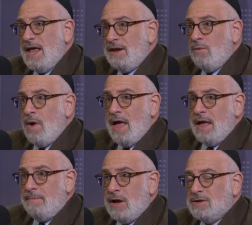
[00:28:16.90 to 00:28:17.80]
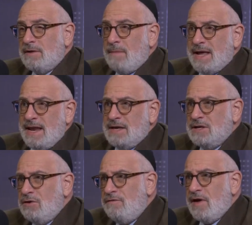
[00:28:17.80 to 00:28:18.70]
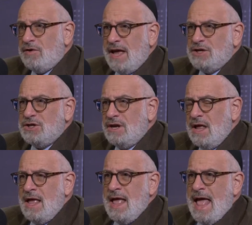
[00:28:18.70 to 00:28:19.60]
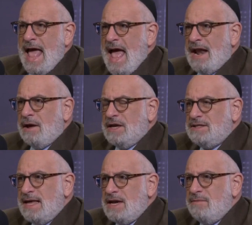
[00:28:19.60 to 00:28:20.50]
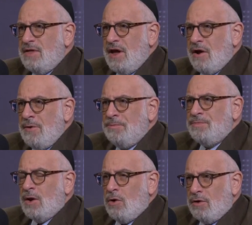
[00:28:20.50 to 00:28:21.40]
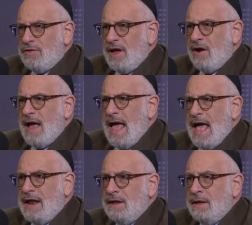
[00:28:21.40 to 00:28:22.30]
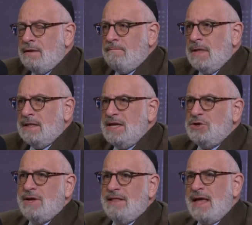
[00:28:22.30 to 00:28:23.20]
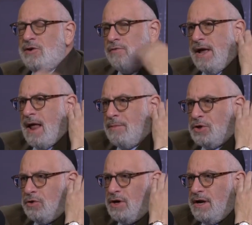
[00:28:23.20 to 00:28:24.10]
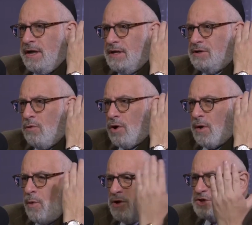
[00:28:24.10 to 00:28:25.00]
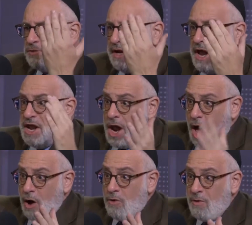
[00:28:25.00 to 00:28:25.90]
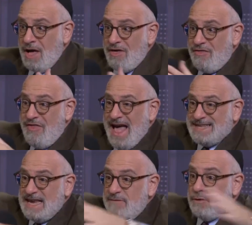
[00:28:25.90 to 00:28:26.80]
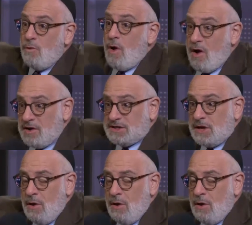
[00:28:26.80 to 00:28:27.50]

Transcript: it anyway because my kid has a good foundation and I'm going to send him there or her there, and at least you'll get that great opportunity to work on Wall Street. No, that's even worse.